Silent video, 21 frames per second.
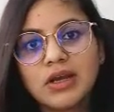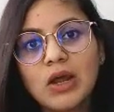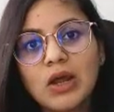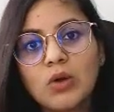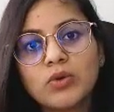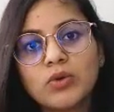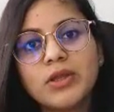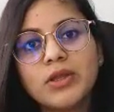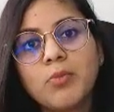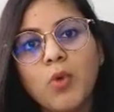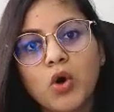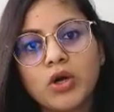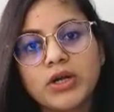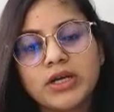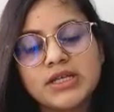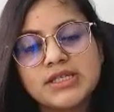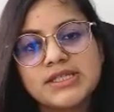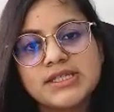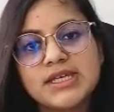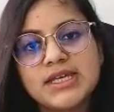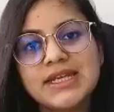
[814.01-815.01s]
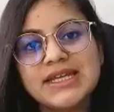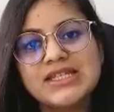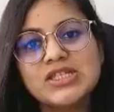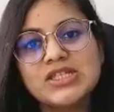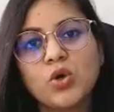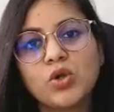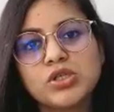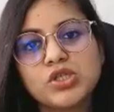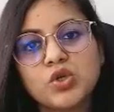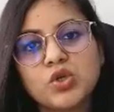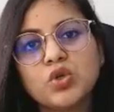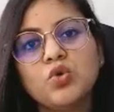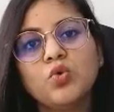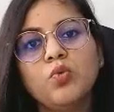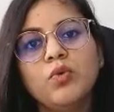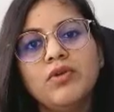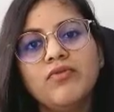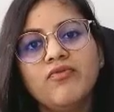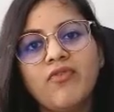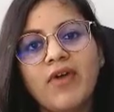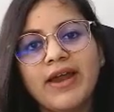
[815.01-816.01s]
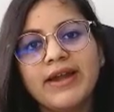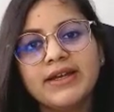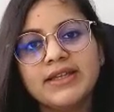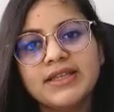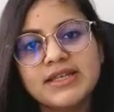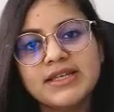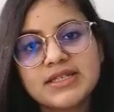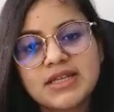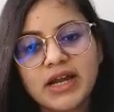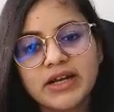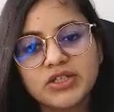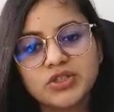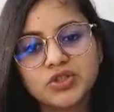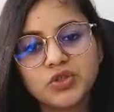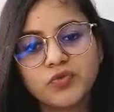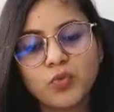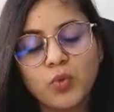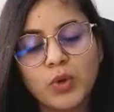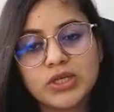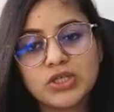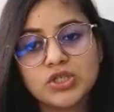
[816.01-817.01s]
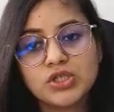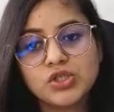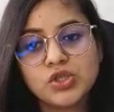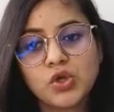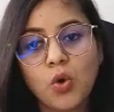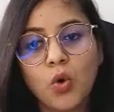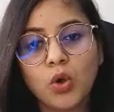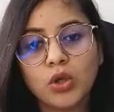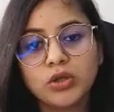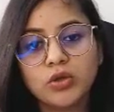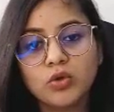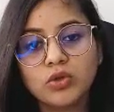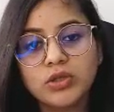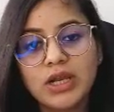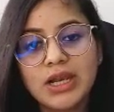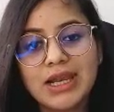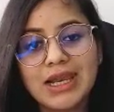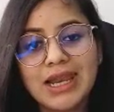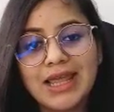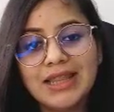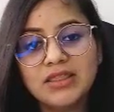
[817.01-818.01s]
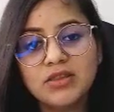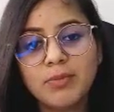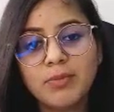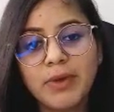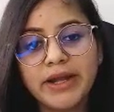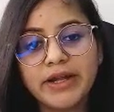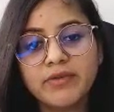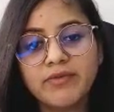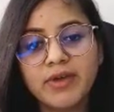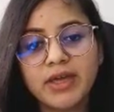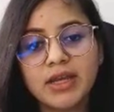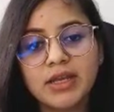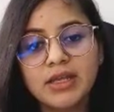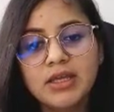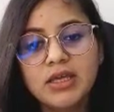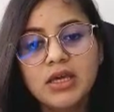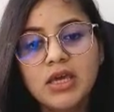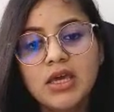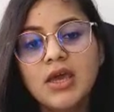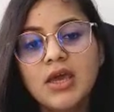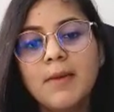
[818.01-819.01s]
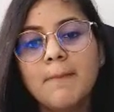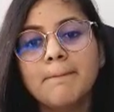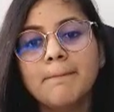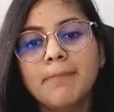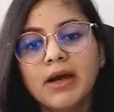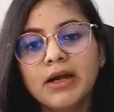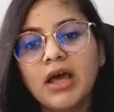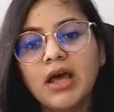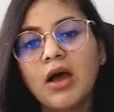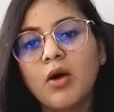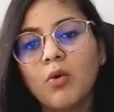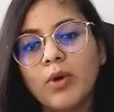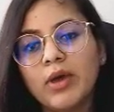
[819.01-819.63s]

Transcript: Now in the mock test series also you will find these kinds of questions, although the length might vary, but